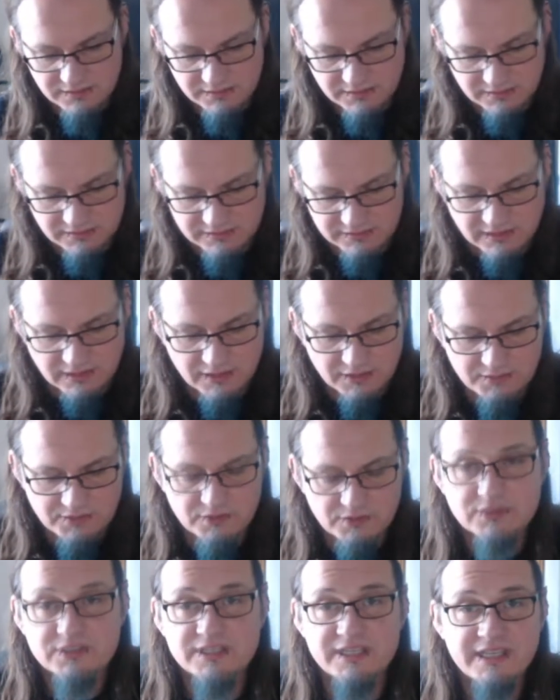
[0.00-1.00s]
So
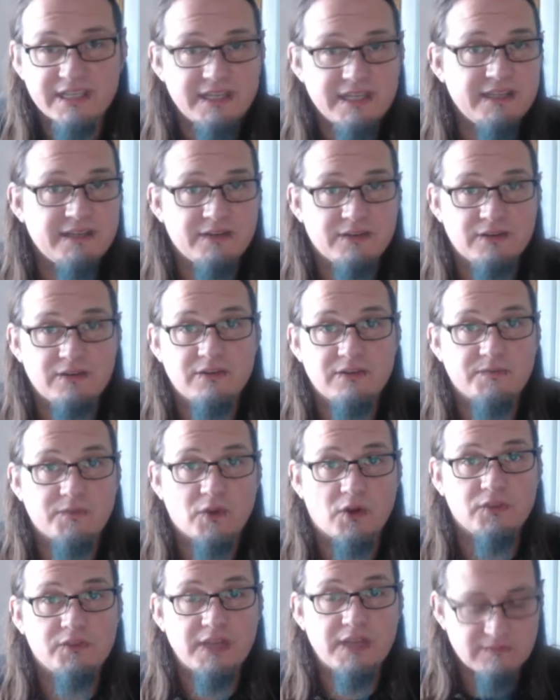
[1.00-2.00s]
you'll see
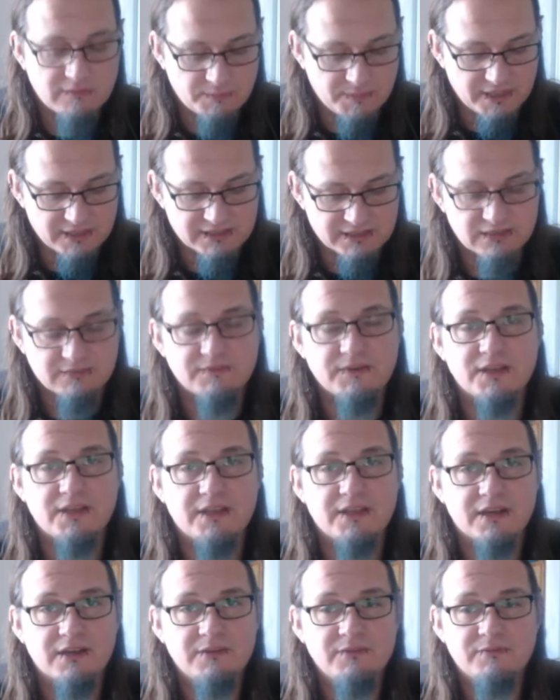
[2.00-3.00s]
on the other bits of the
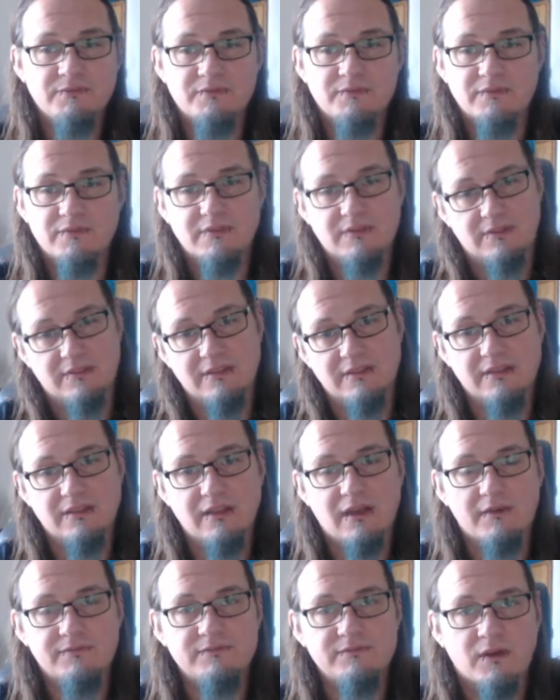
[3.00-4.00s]
video,
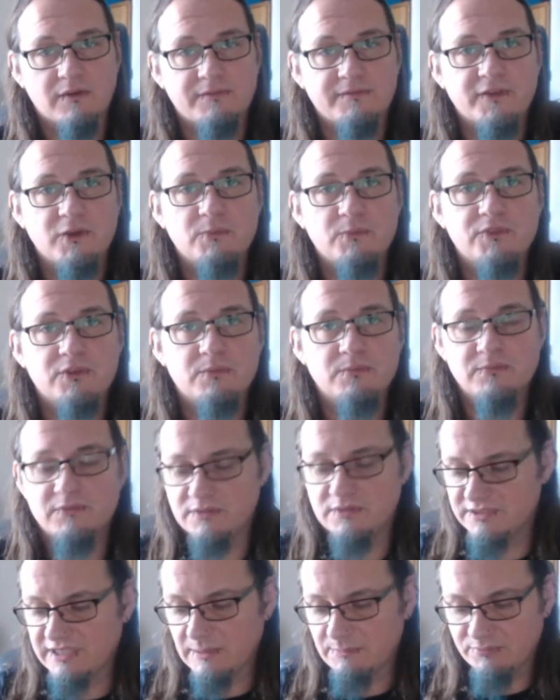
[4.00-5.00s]
I've filmed them
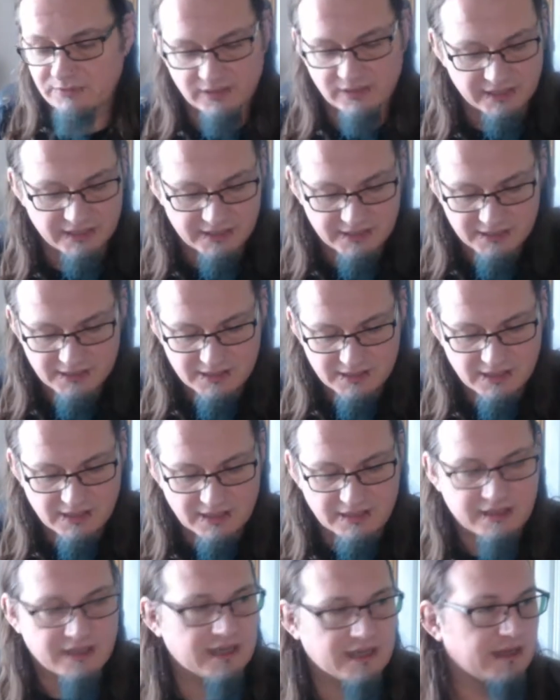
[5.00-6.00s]
separately,
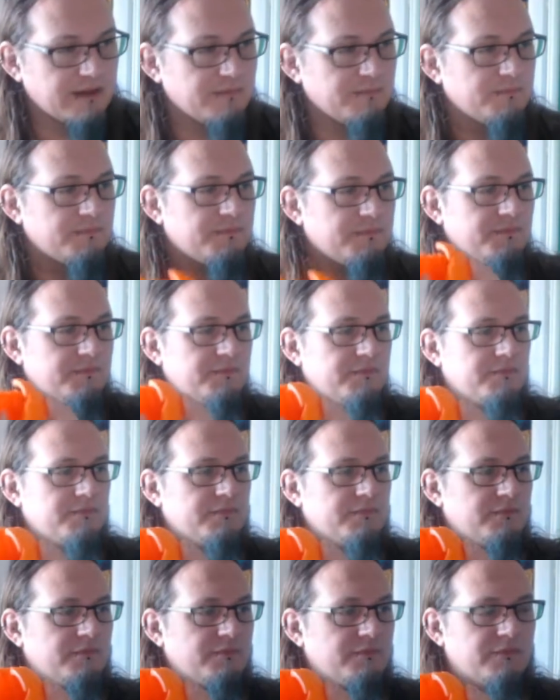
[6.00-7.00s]
that
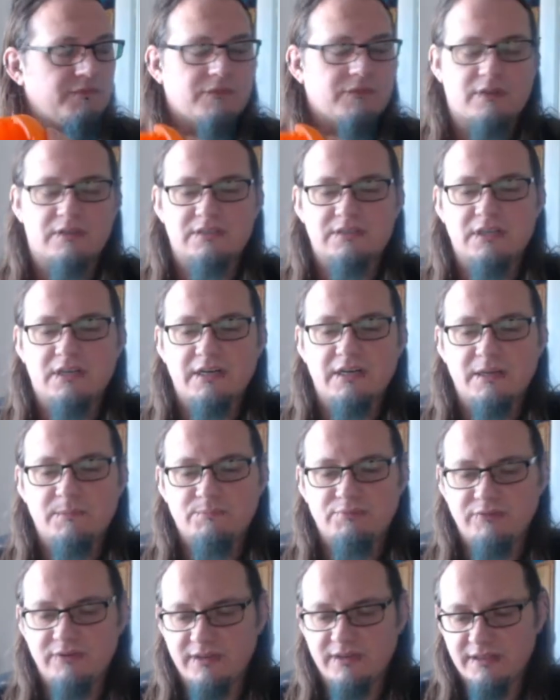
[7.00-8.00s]
I started
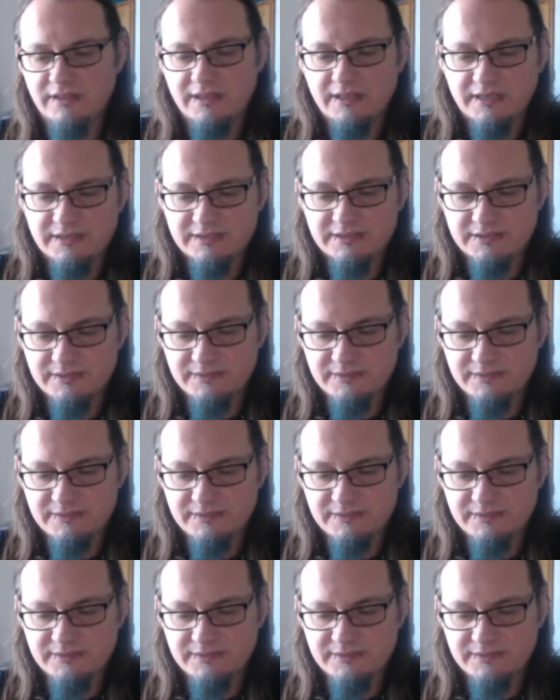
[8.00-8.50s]
printing this